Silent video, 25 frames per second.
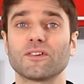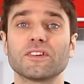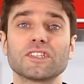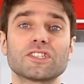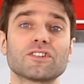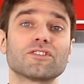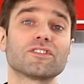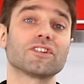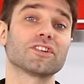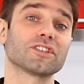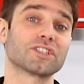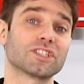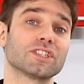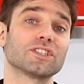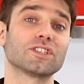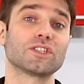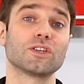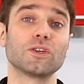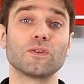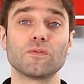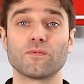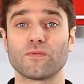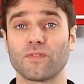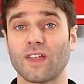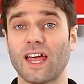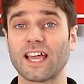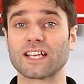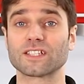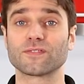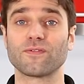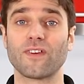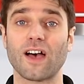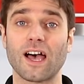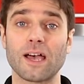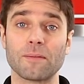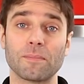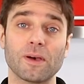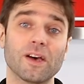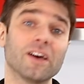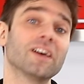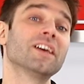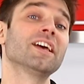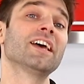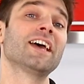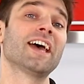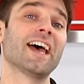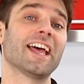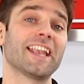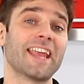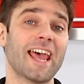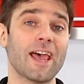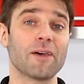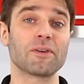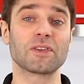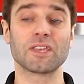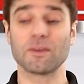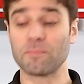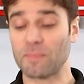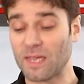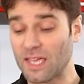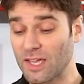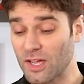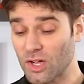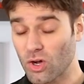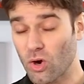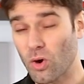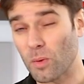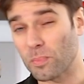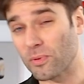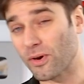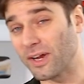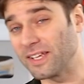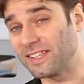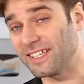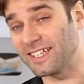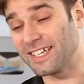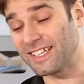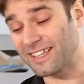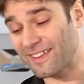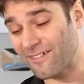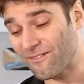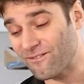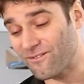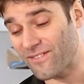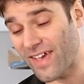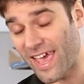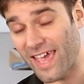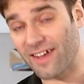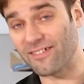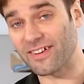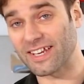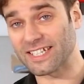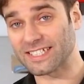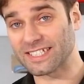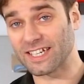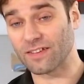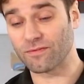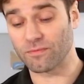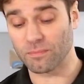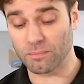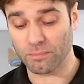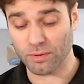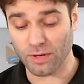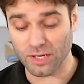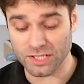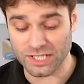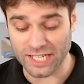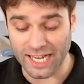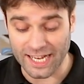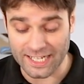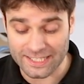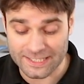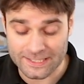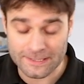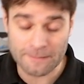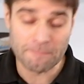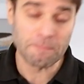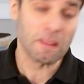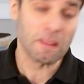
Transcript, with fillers: our introduction to flax fibre and how it can be incorporated into various different projects,